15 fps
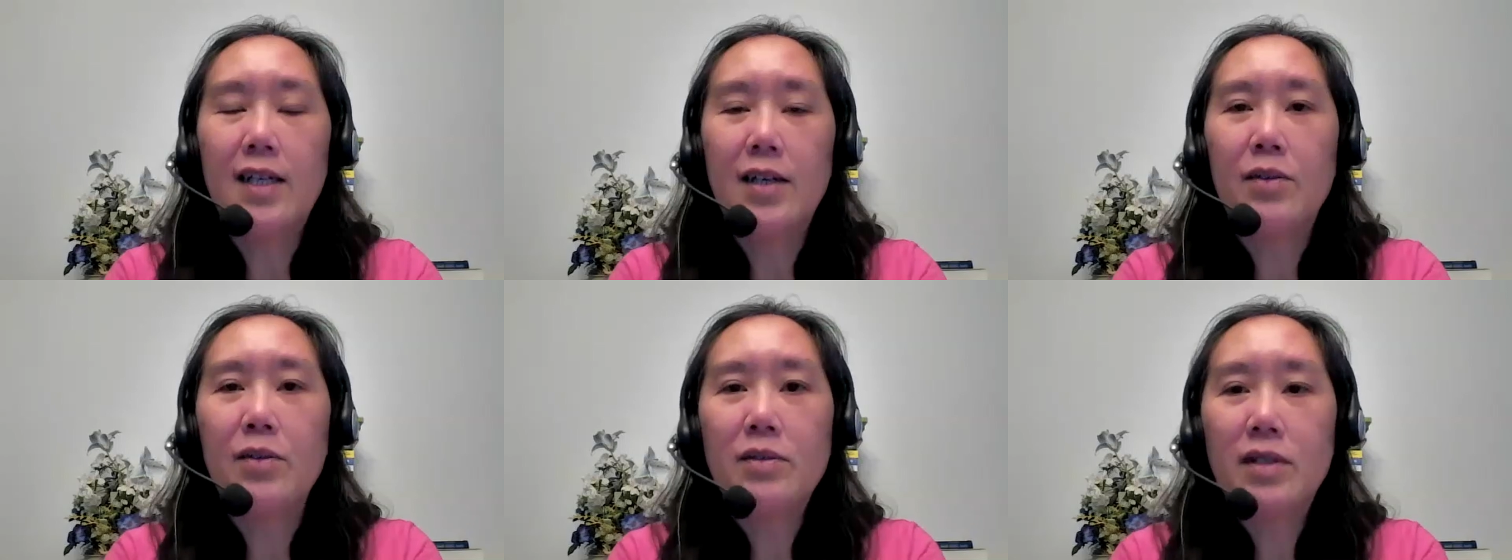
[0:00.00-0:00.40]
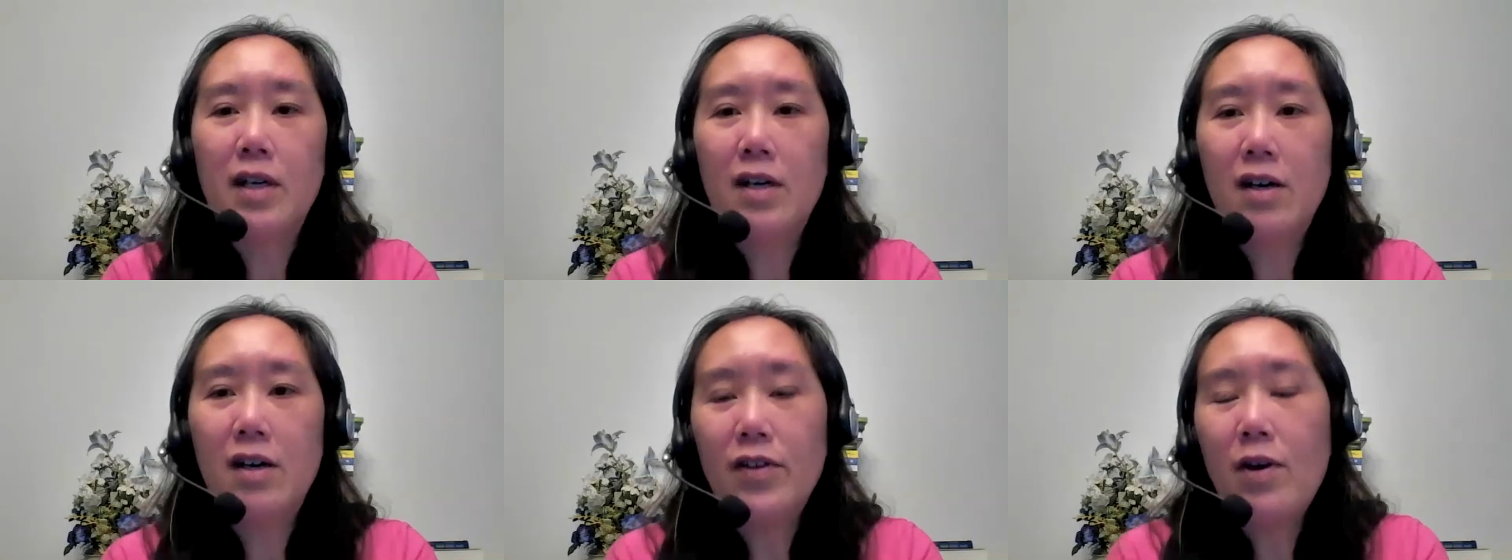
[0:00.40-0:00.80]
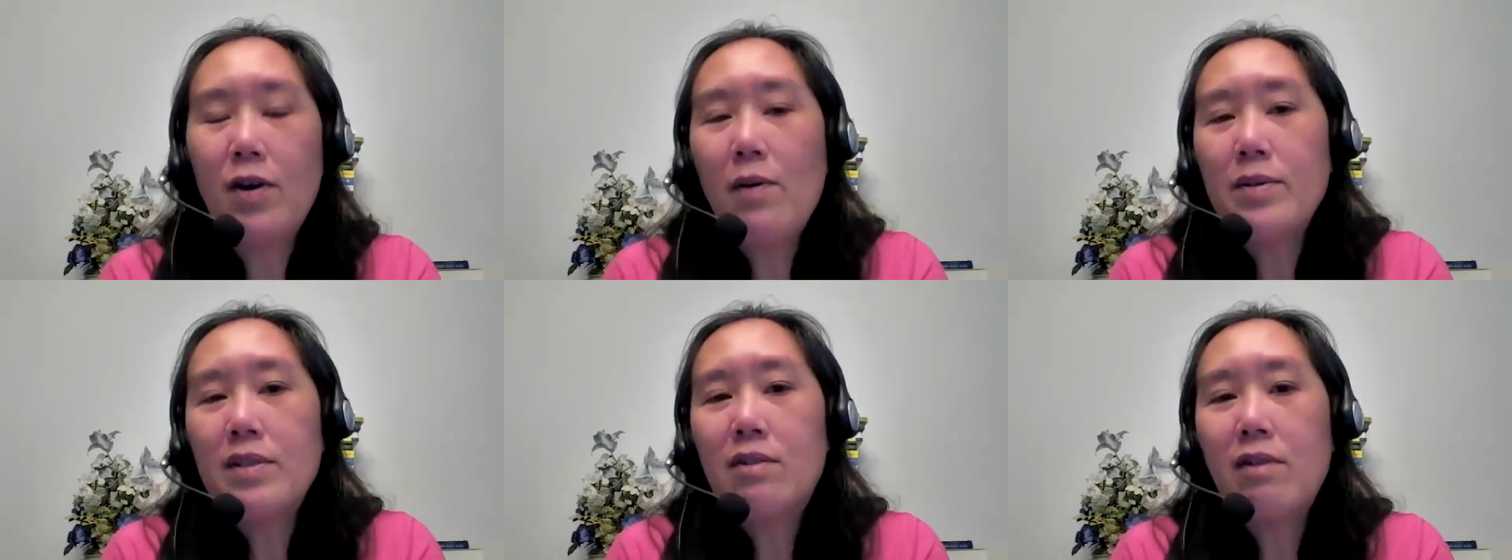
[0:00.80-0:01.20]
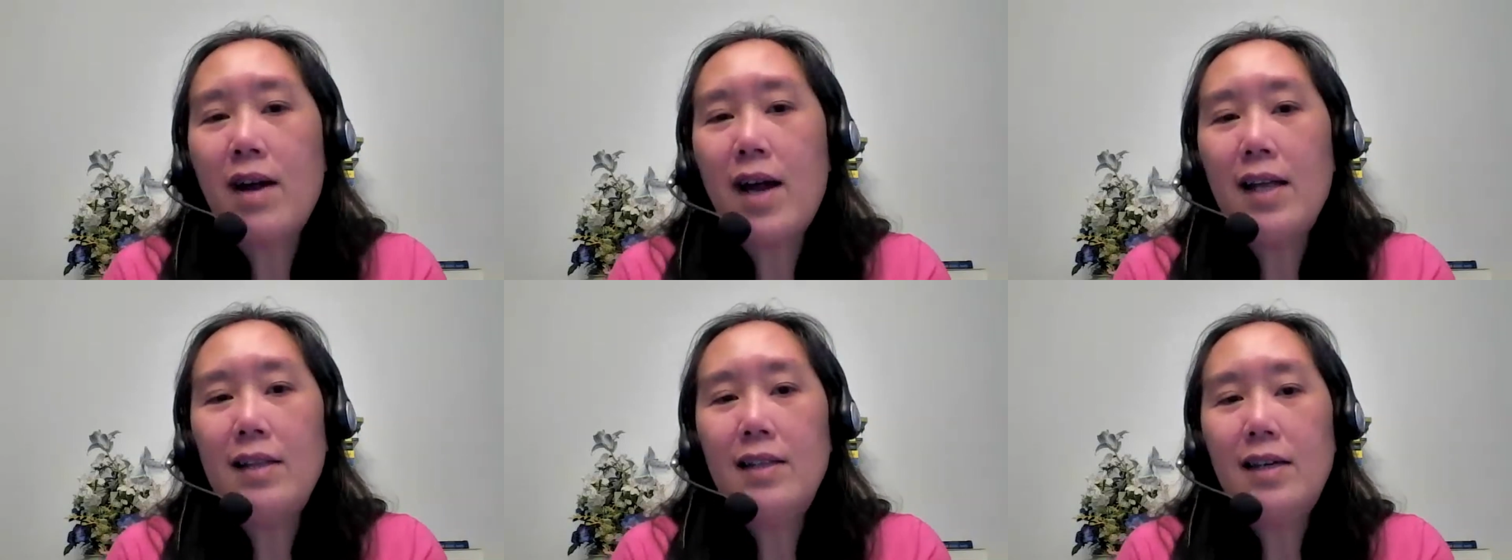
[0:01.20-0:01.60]
know, although I was
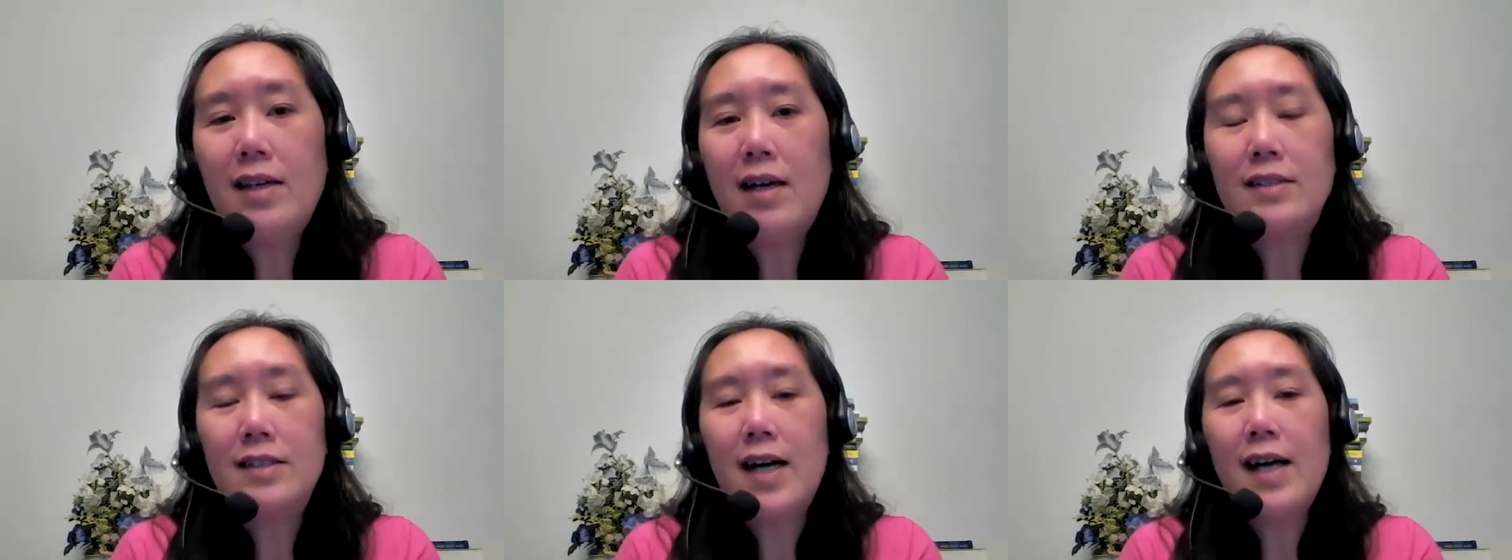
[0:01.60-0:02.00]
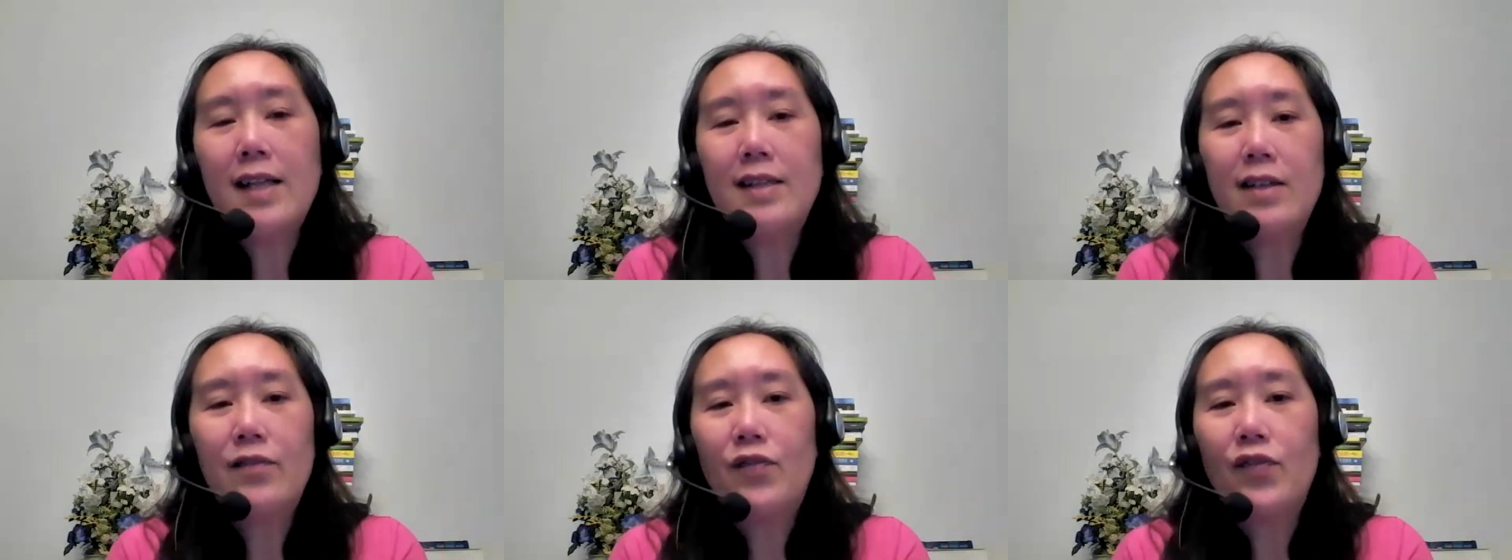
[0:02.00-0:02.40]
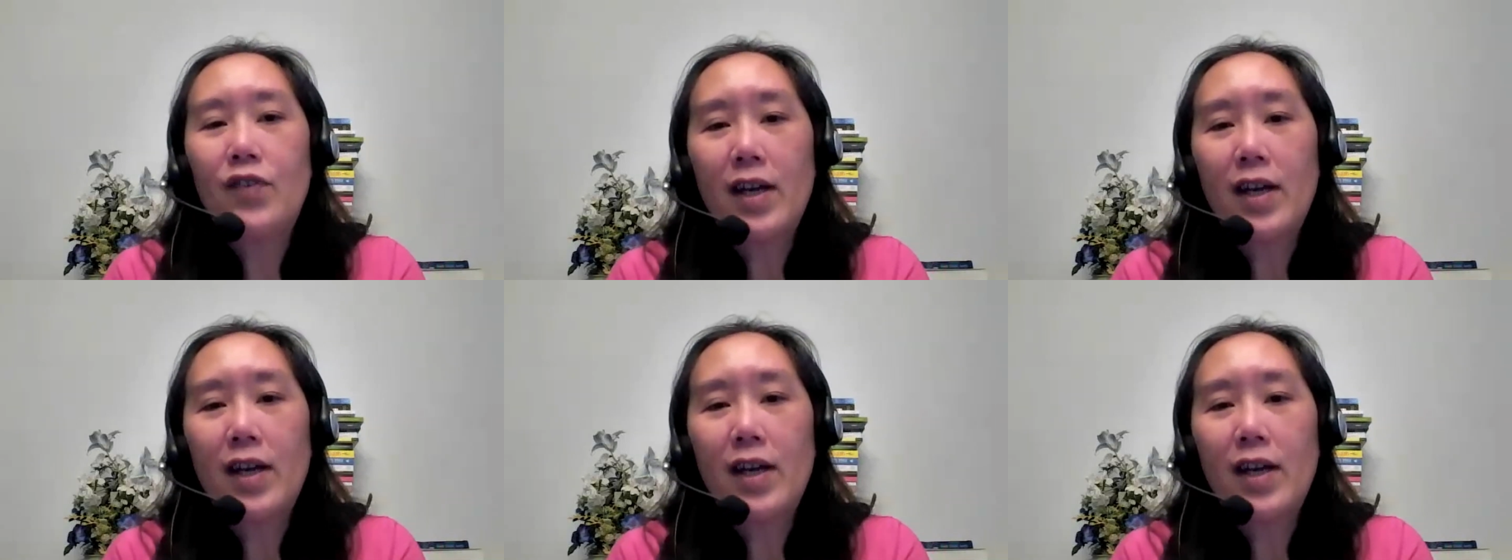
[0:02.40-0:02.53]
glad that